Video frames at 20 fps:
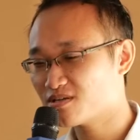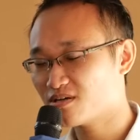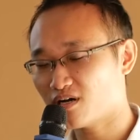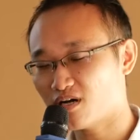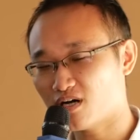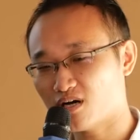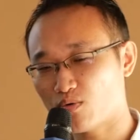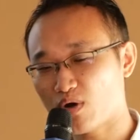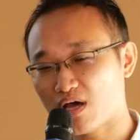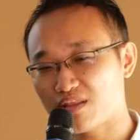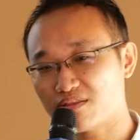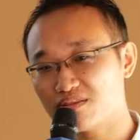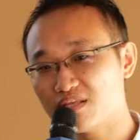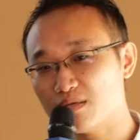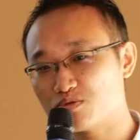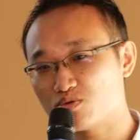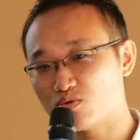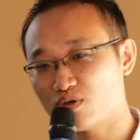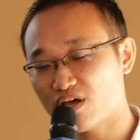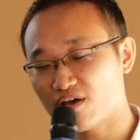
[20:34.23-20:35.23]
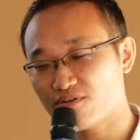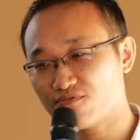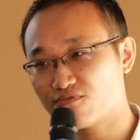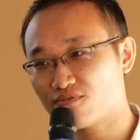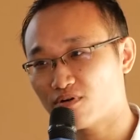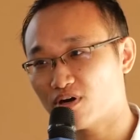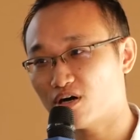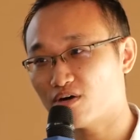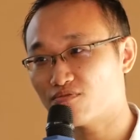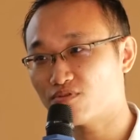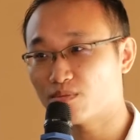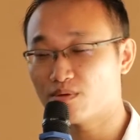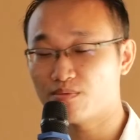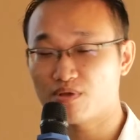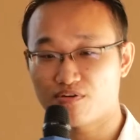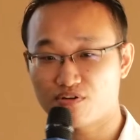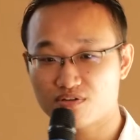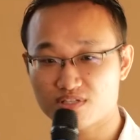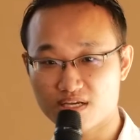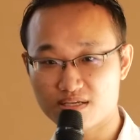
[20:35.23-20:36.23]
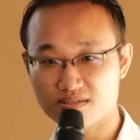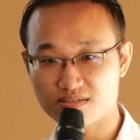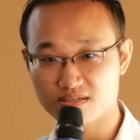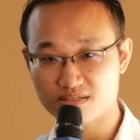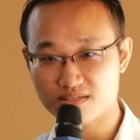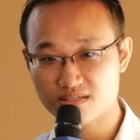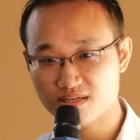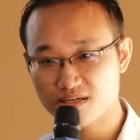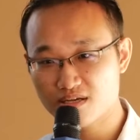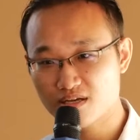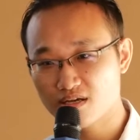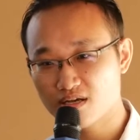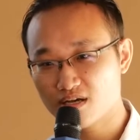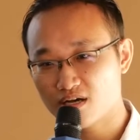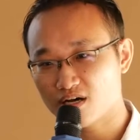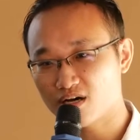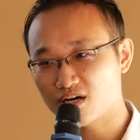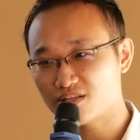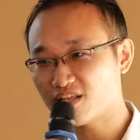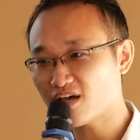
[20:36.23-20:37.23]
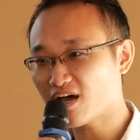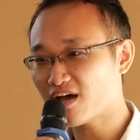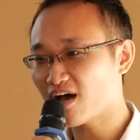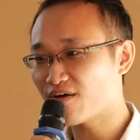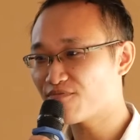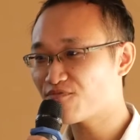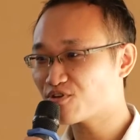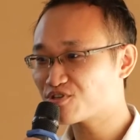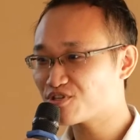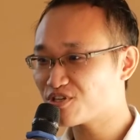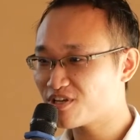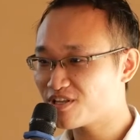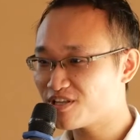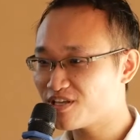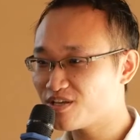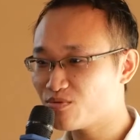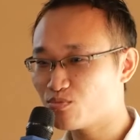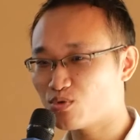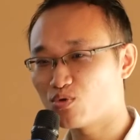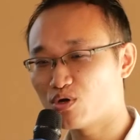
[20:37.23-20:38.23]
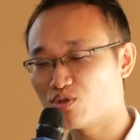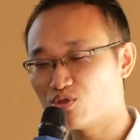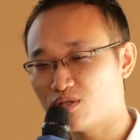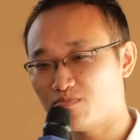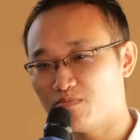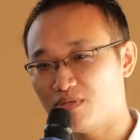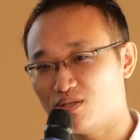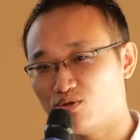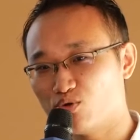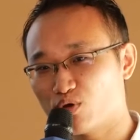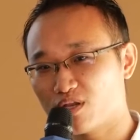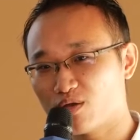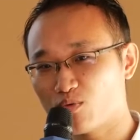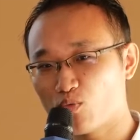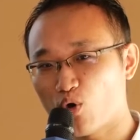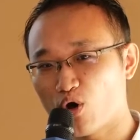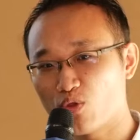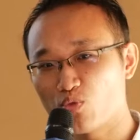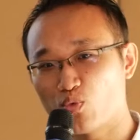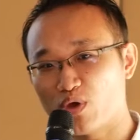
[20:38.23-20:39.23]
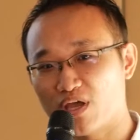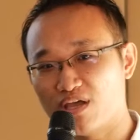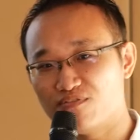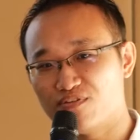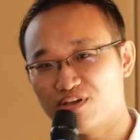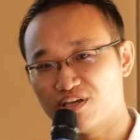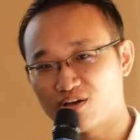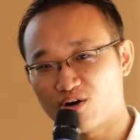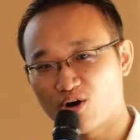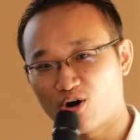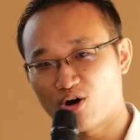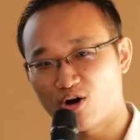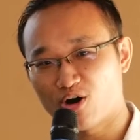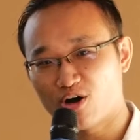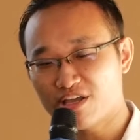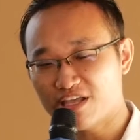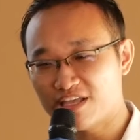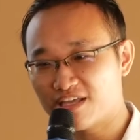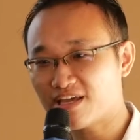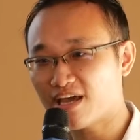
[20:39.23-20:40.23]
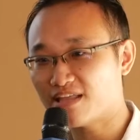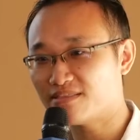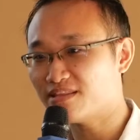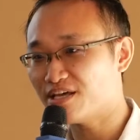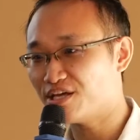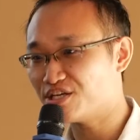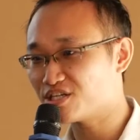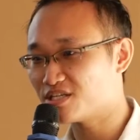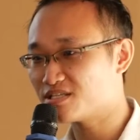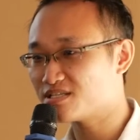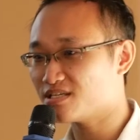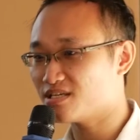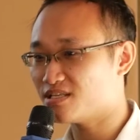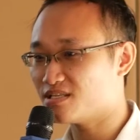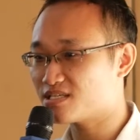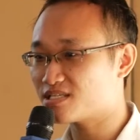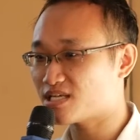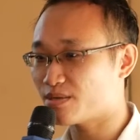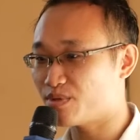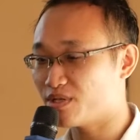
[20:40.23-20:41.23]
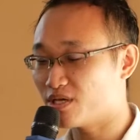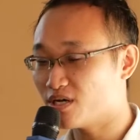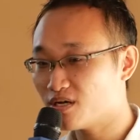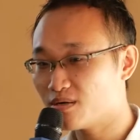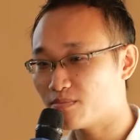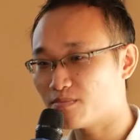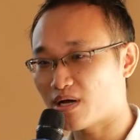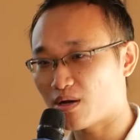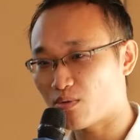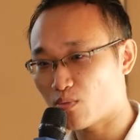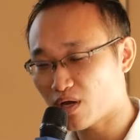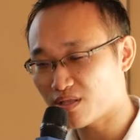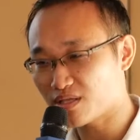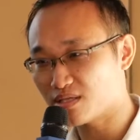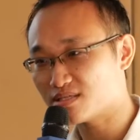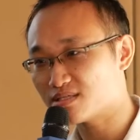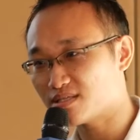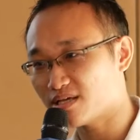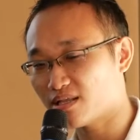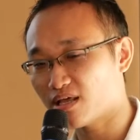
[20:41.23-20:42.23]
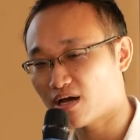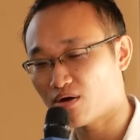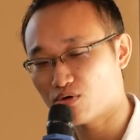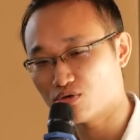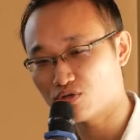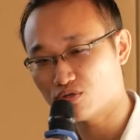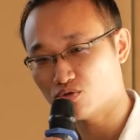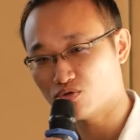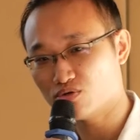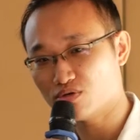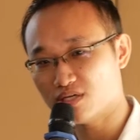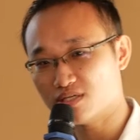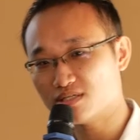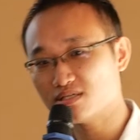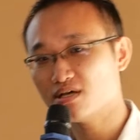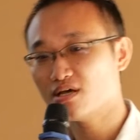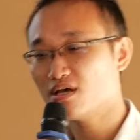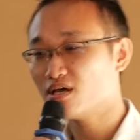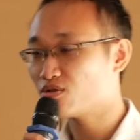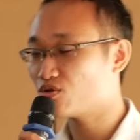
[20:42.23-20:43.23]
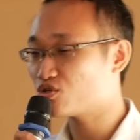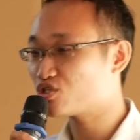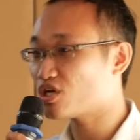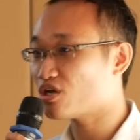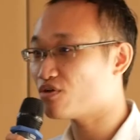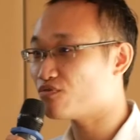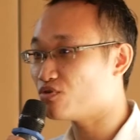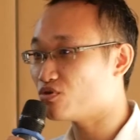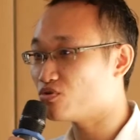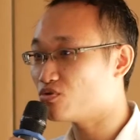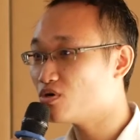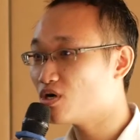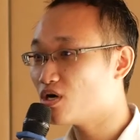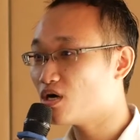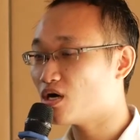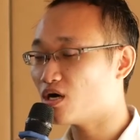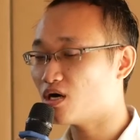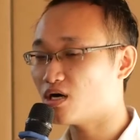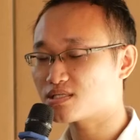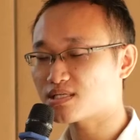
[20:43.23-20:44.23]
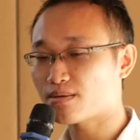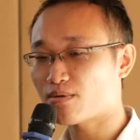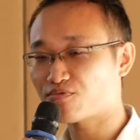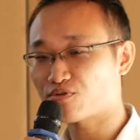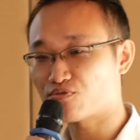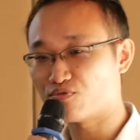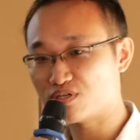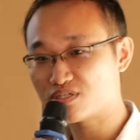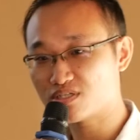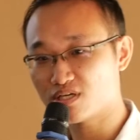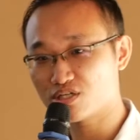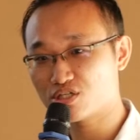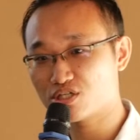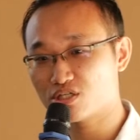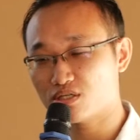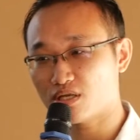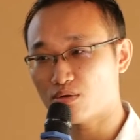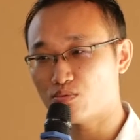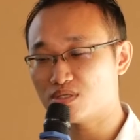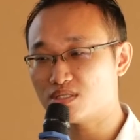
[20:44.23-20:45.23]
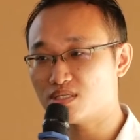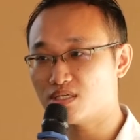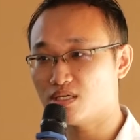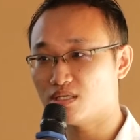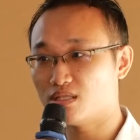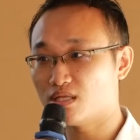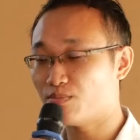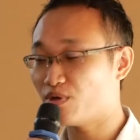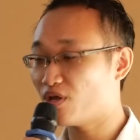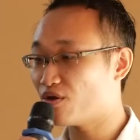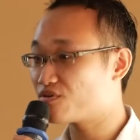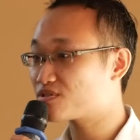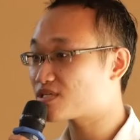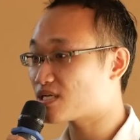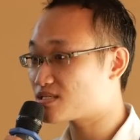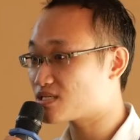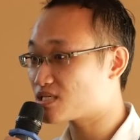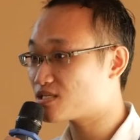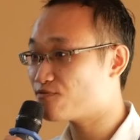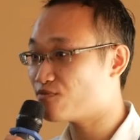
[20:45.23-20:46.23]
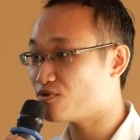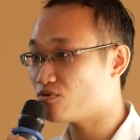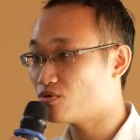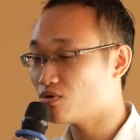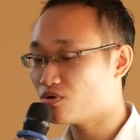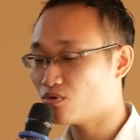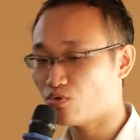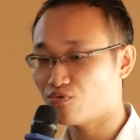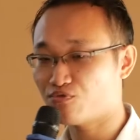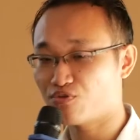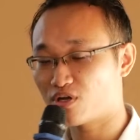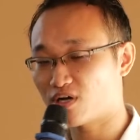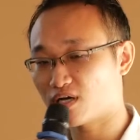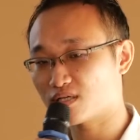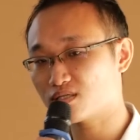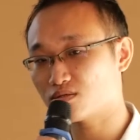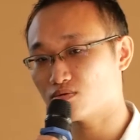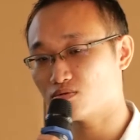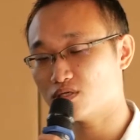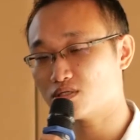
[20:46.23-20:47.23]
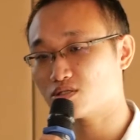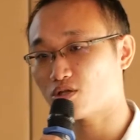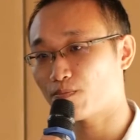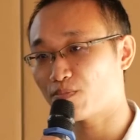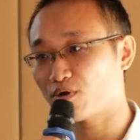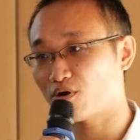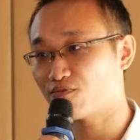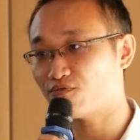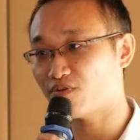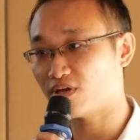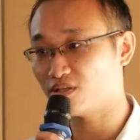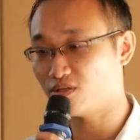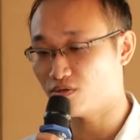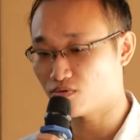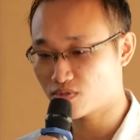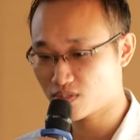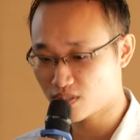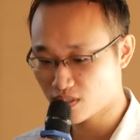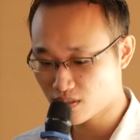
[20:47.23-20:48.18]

What tips we have from the behavioral sciences. Unfortunately, we won't be doing any wand waving or incantations in this seminar, but what instead I will do is to share with you some of the research that we see in the behavioral sciences field with regards to this topic of fake news.